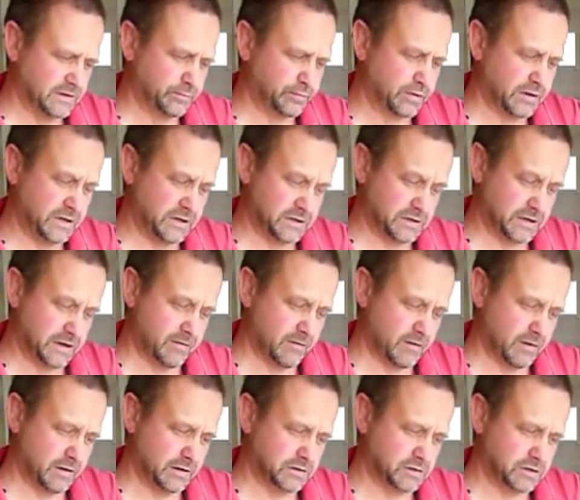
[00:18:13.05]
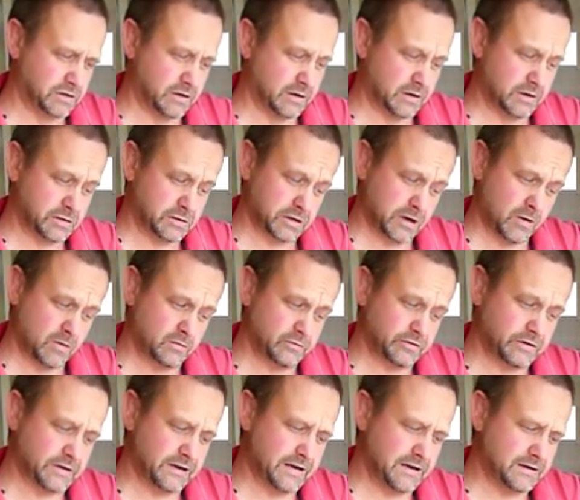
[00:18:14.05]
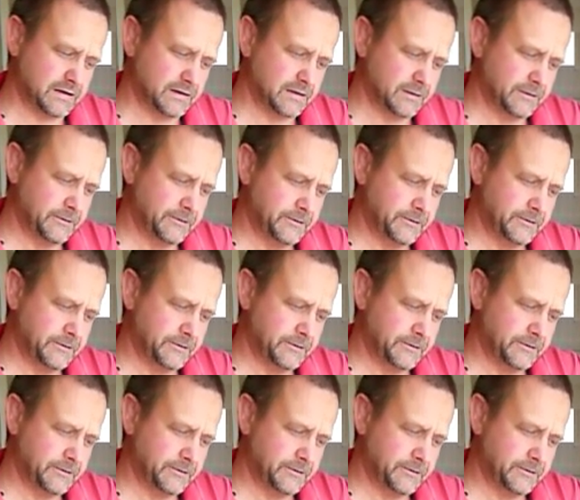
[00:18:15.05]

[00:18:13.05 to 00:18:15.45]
the pre-sterilised jars, hold the lid